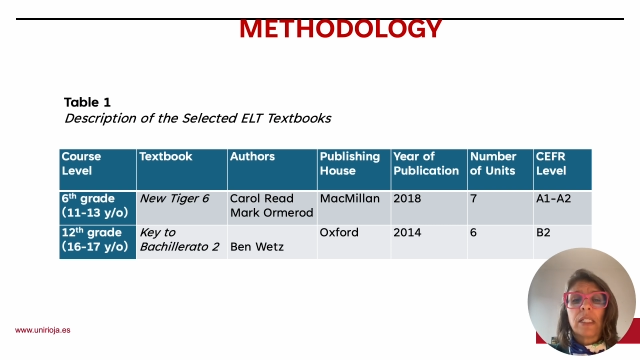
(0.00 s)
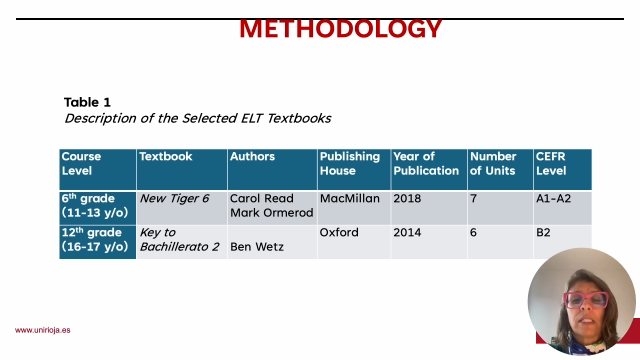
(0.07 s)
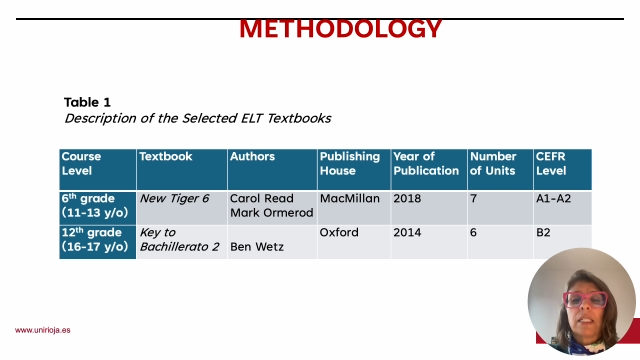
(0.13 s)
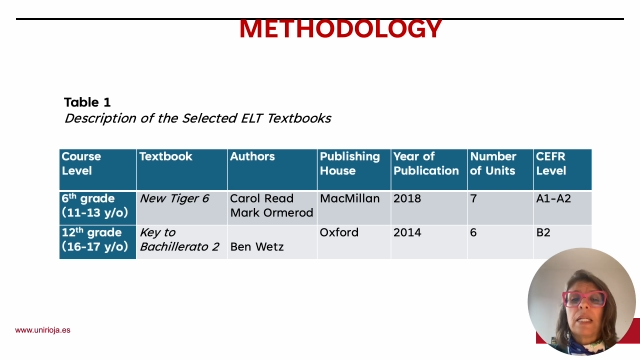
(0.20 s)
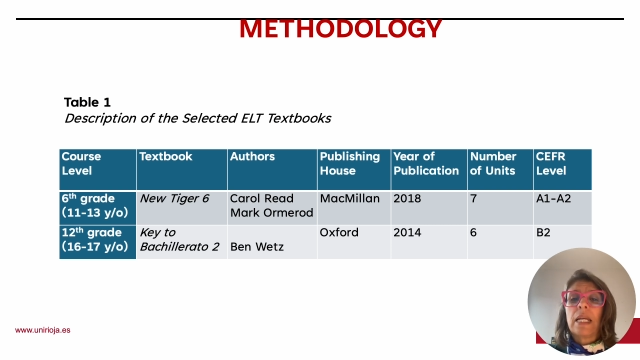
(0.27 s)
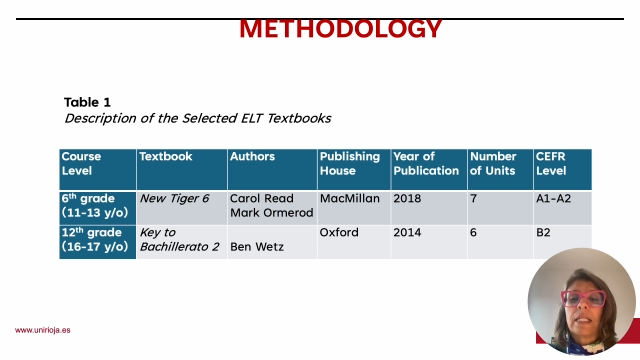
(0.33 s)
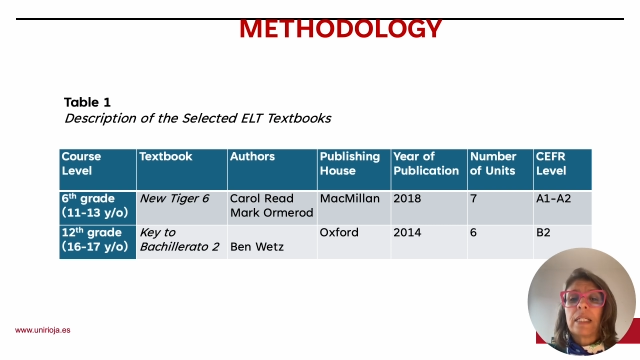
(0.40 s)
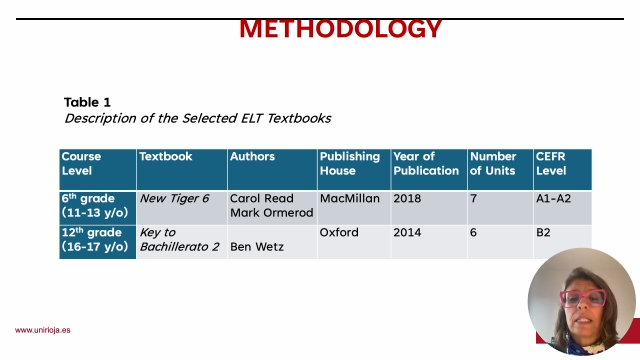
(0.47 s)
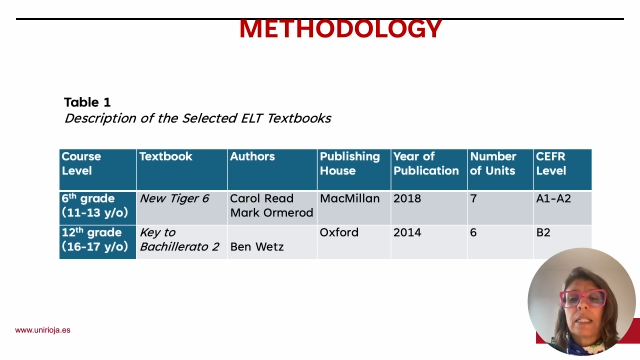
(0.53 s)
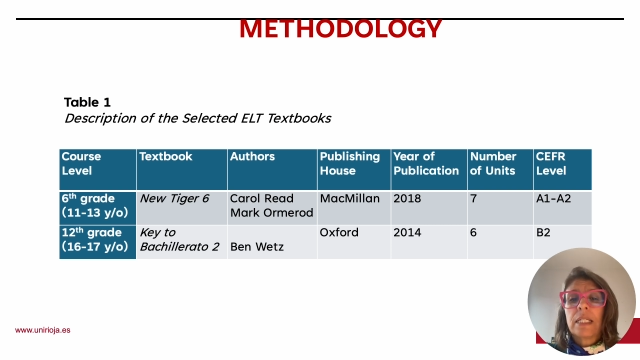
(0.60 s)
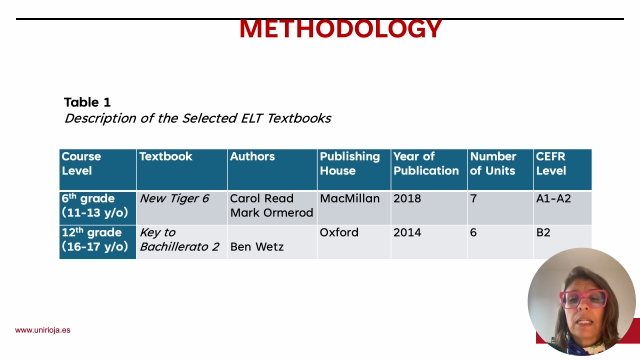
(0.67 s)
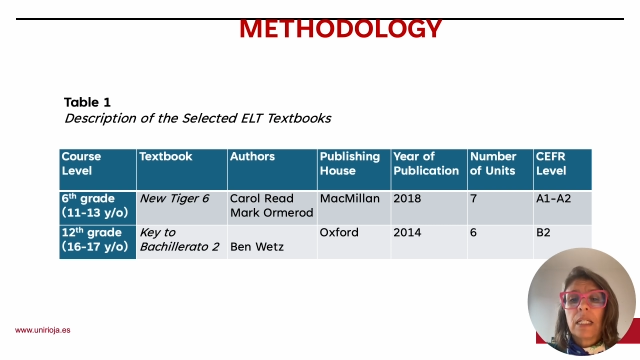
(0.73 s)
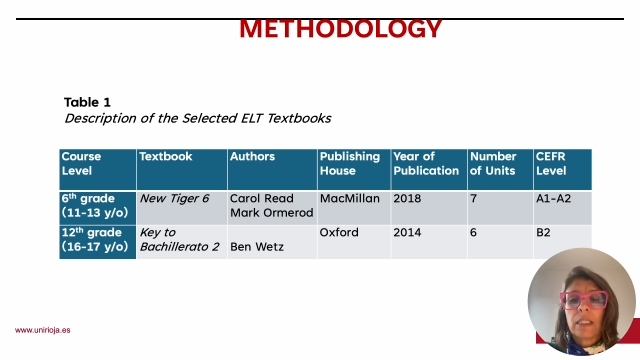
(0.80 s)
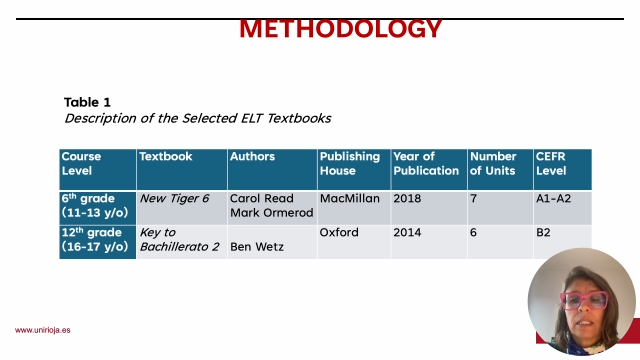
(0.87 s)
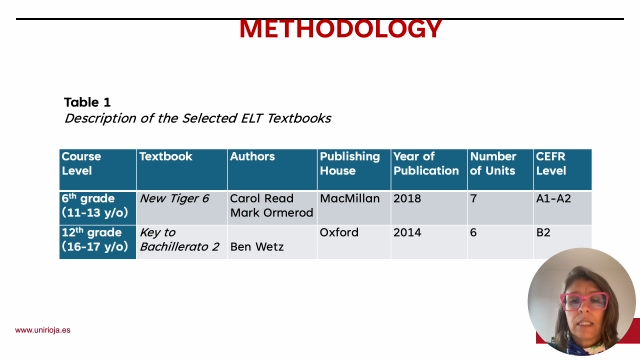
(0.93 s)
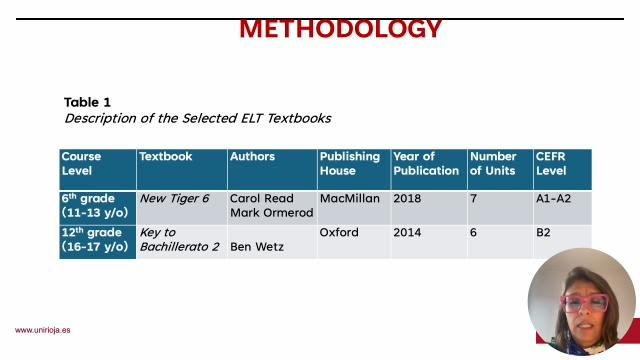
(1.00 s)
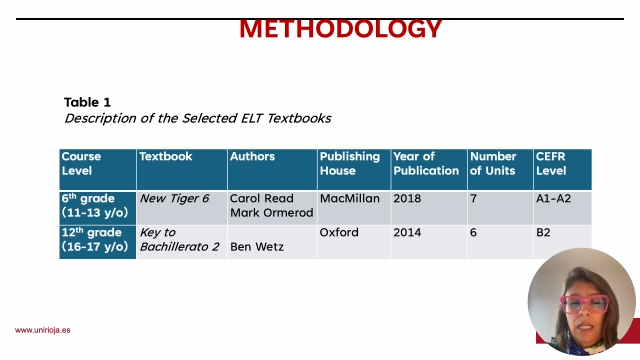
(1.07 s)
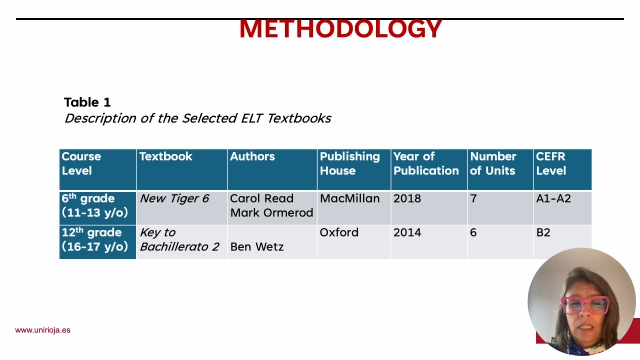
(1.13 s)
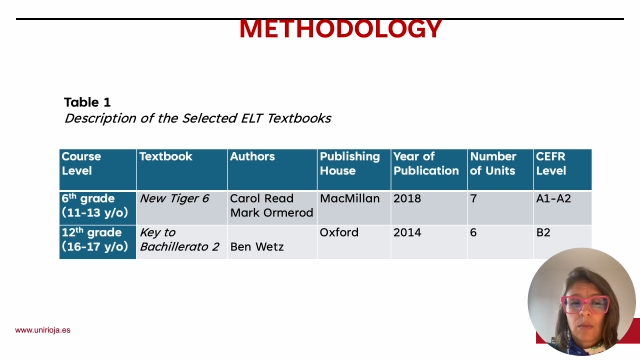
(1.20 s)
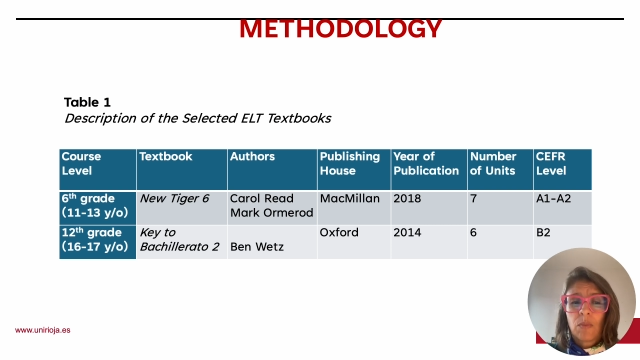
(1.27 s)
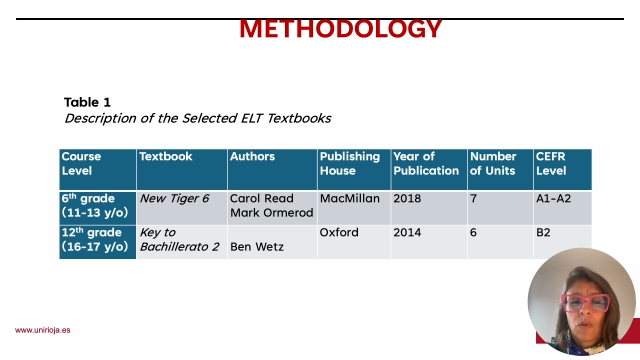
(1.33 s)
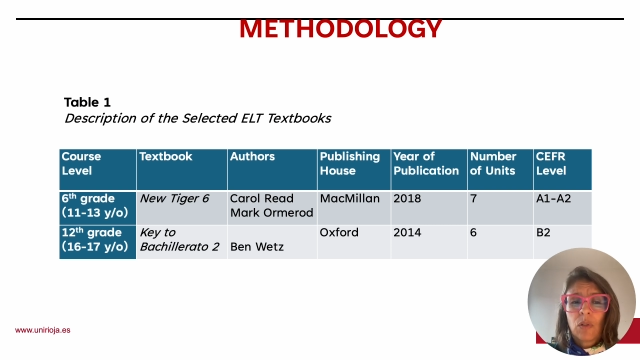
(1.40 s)
selected ELT
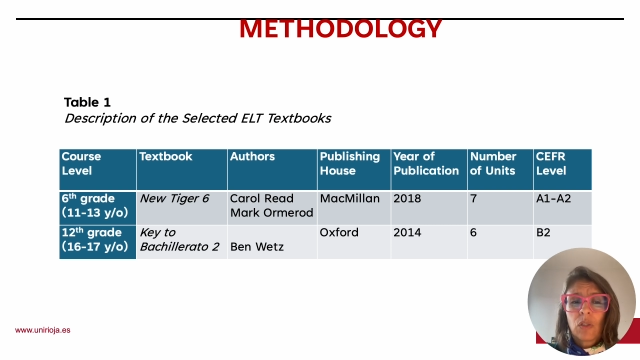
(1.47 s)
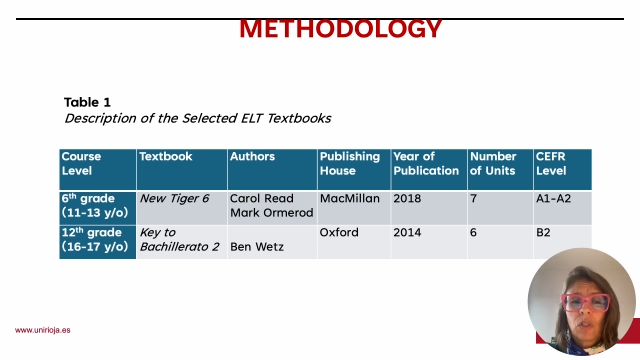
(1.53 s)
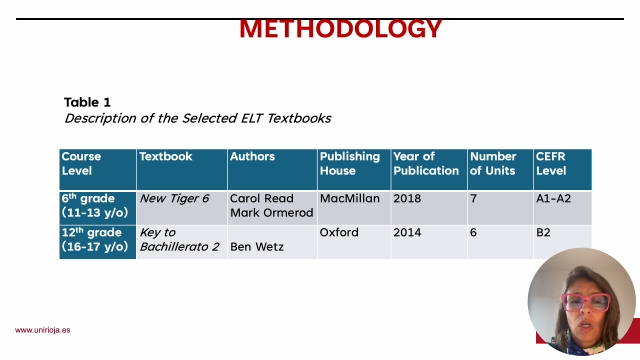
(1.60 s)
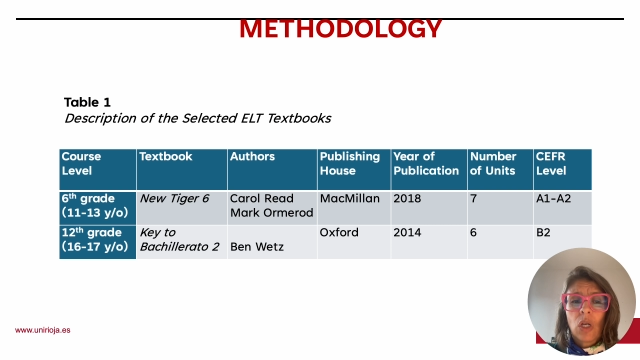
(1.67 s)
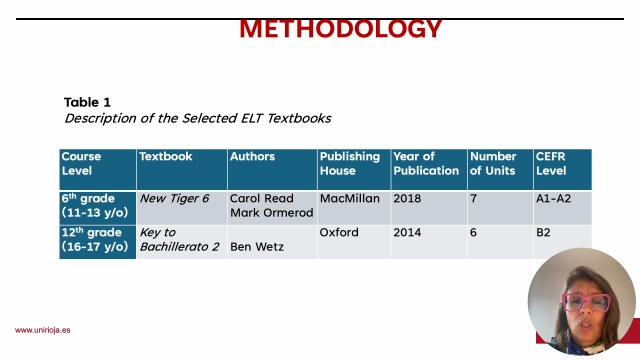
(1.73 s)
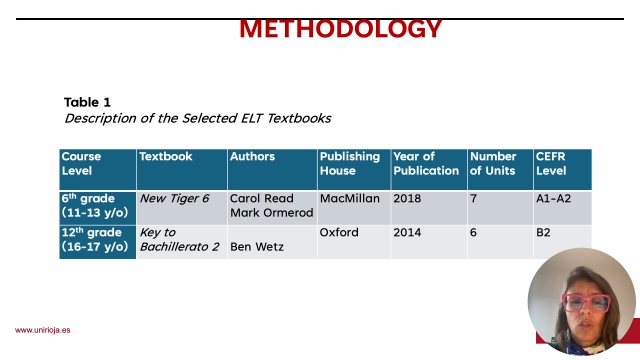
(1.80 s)
textbooks,